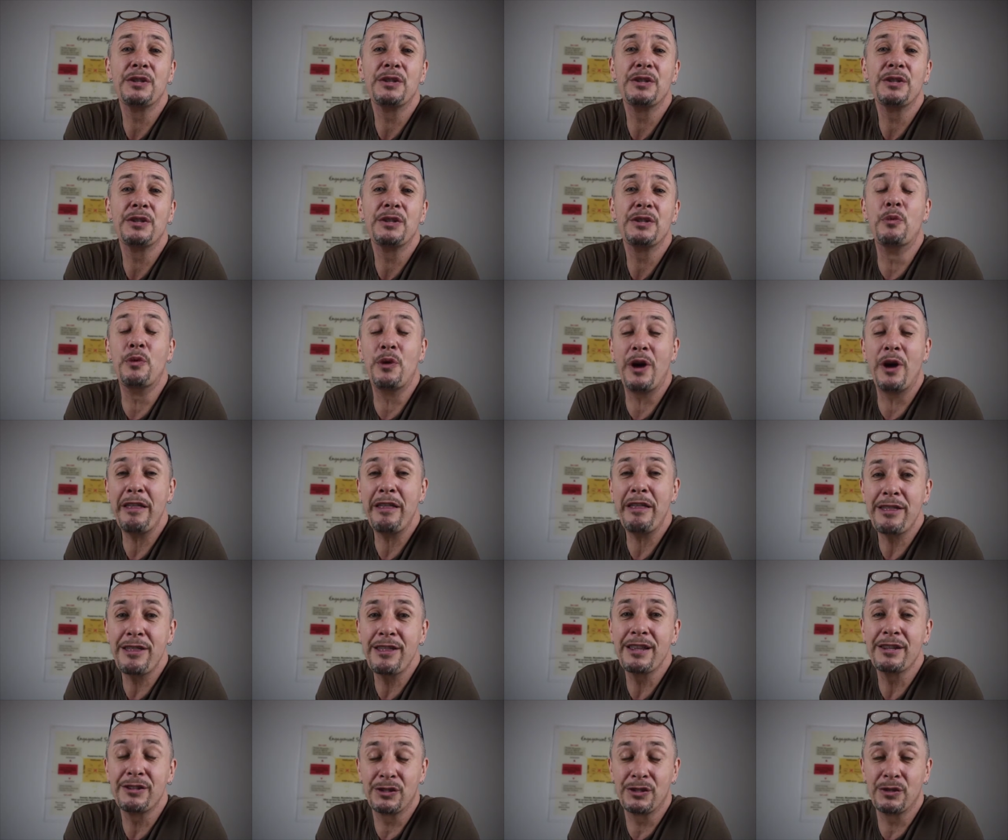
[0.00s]
your
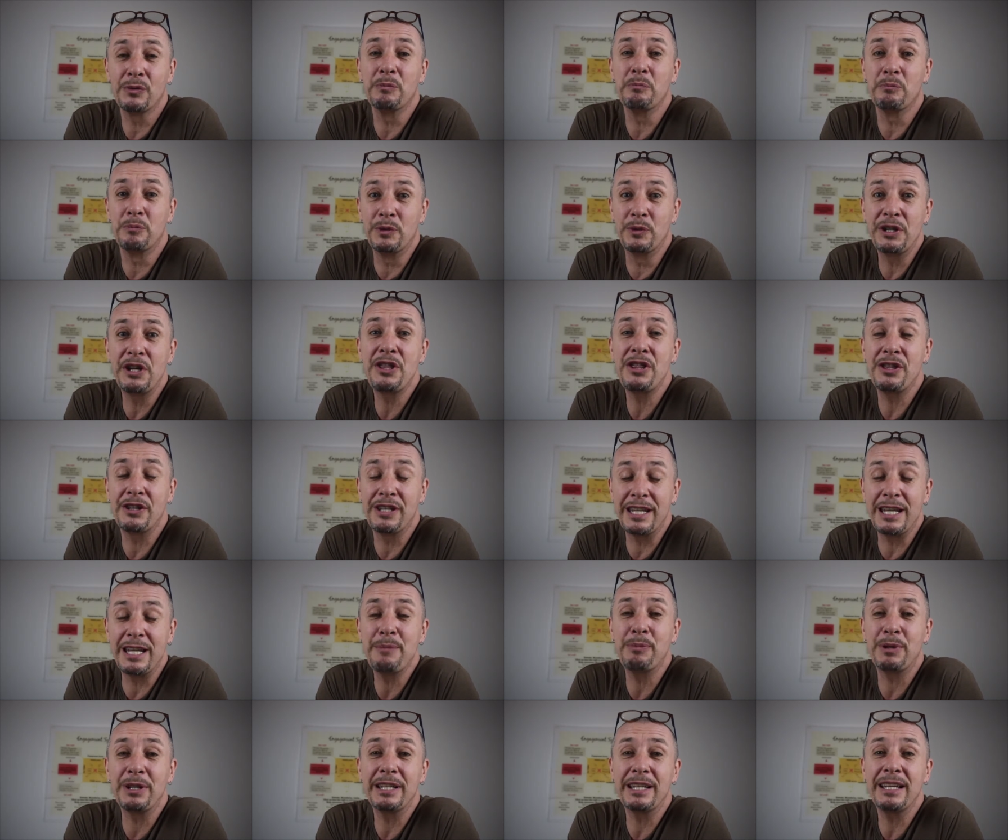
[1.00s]
breath, so breathe
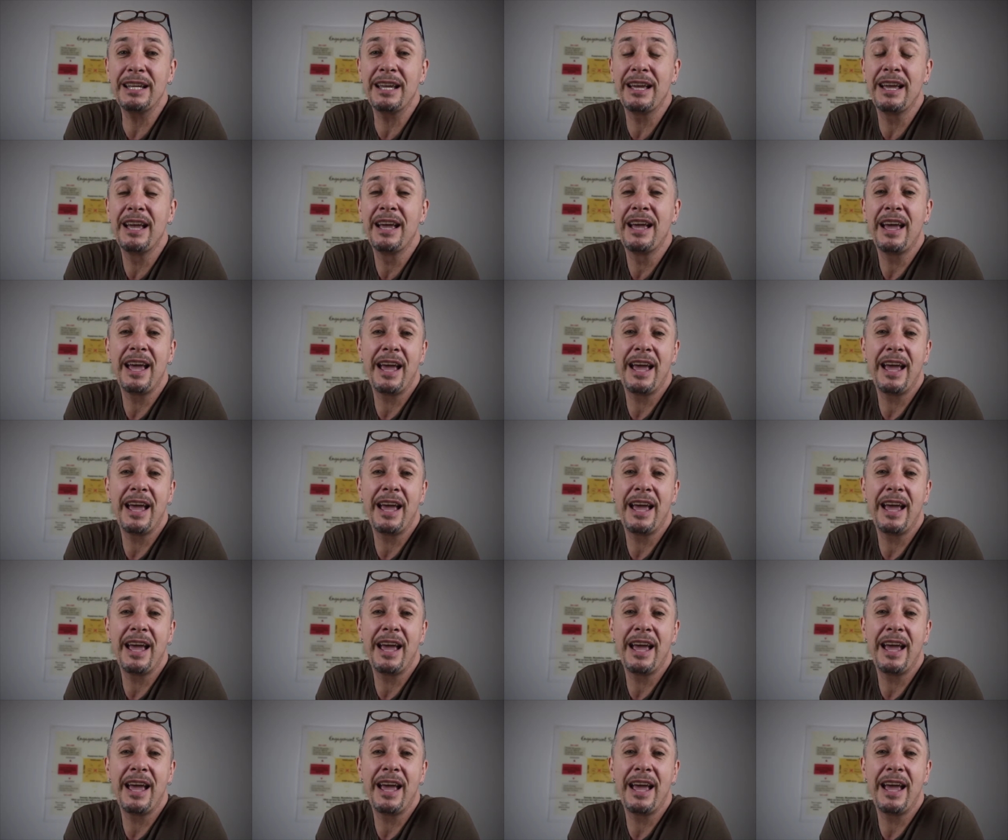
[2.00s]
deeply,